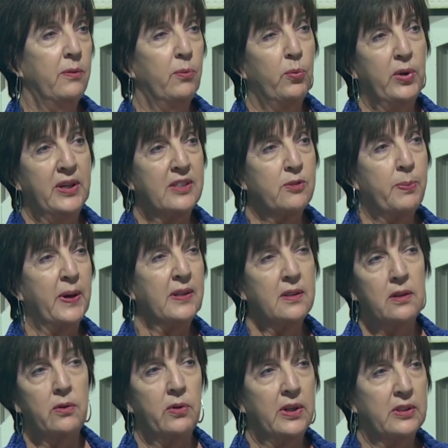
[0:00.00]
we
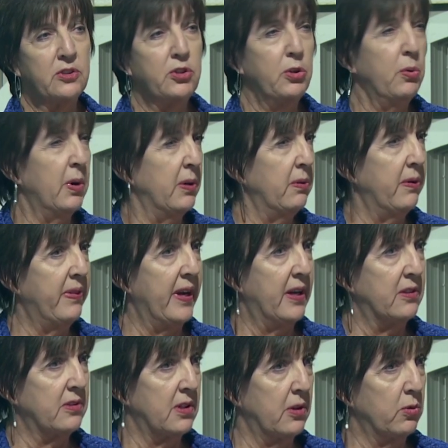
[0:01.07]
expected around
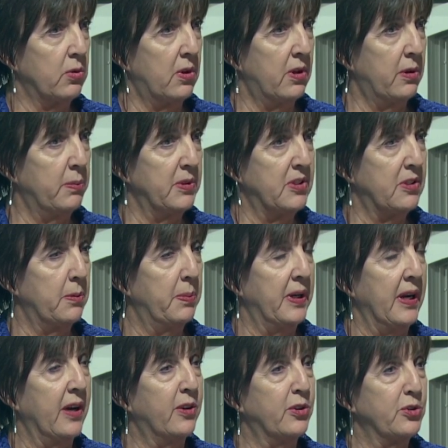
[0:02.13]
200,000 Oklahomans to
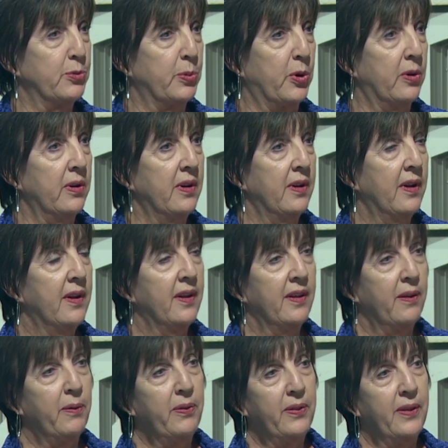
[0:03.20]
be eligible.
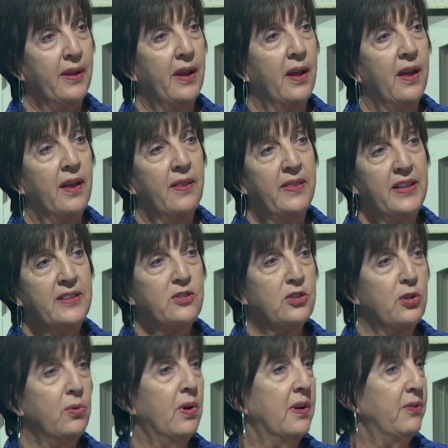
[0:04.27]
Wow. These
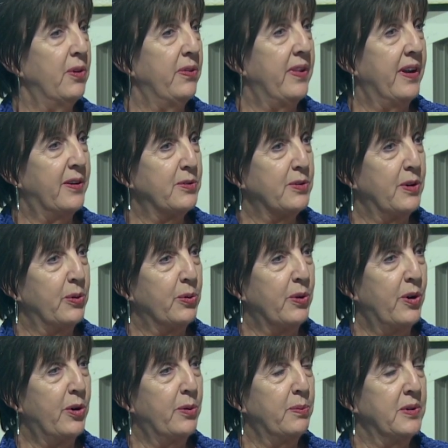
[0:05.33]
200,000
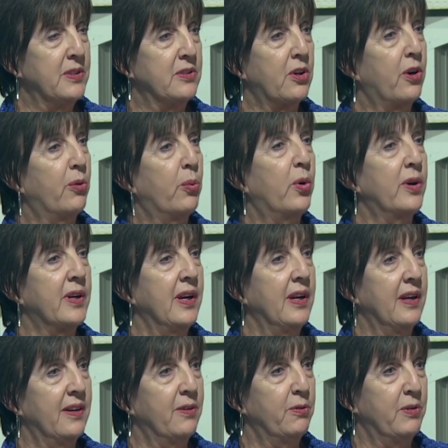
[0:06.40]
Oklahomans are working
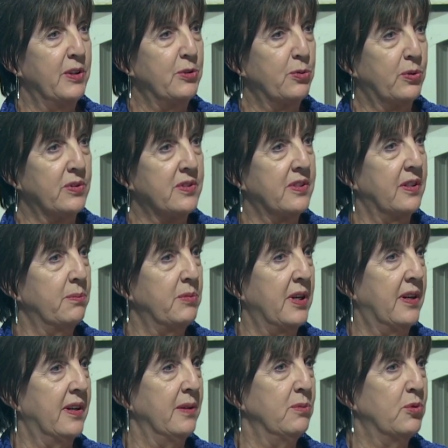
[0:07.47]
individuals,
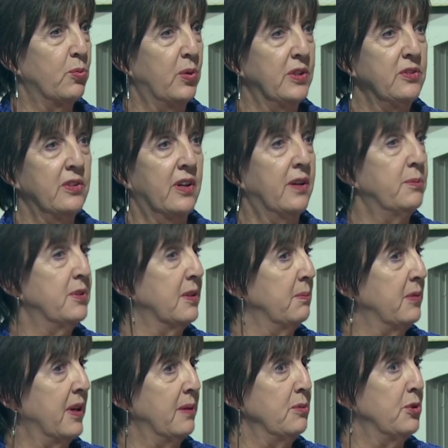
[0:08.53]
sometimes one job,
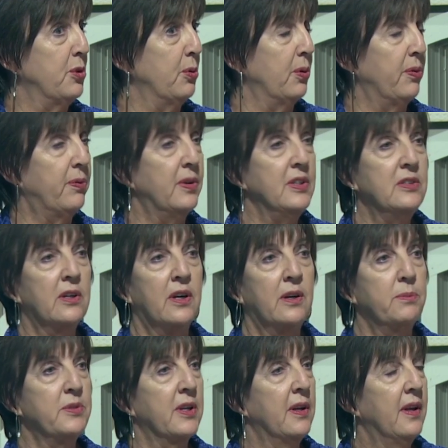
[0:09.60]
sometimes two or three
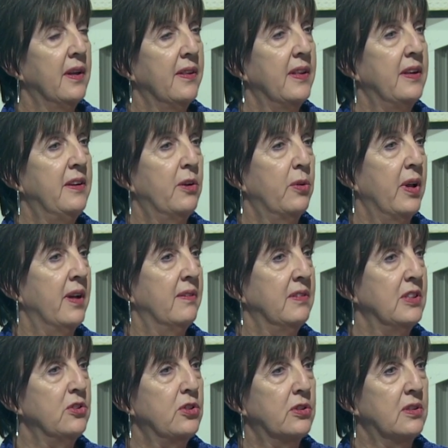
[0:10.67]
jobs, that don't have
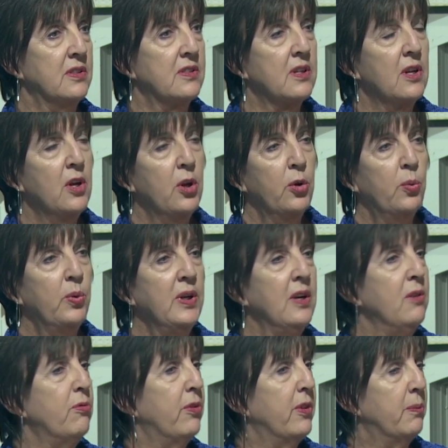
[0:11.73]
insurance. We
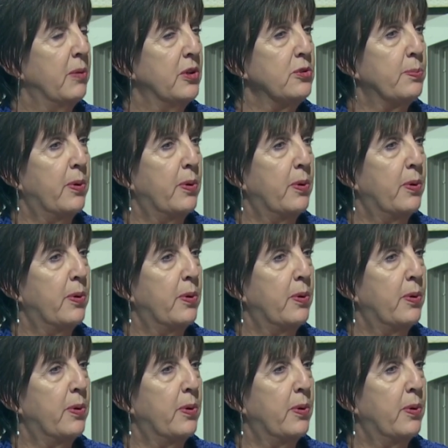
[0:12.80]
need, for the most